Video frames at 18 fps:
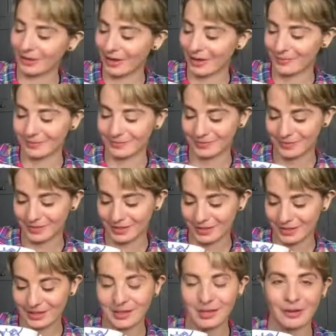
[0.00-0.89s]
Okay,
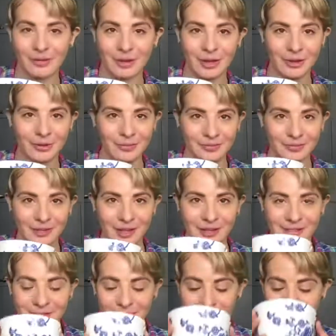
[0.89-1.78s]
here we go.
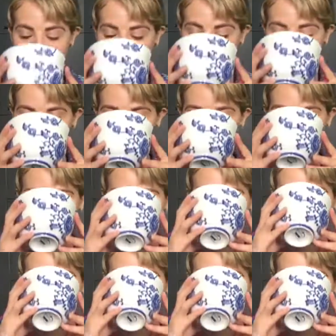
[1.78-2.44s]
Last this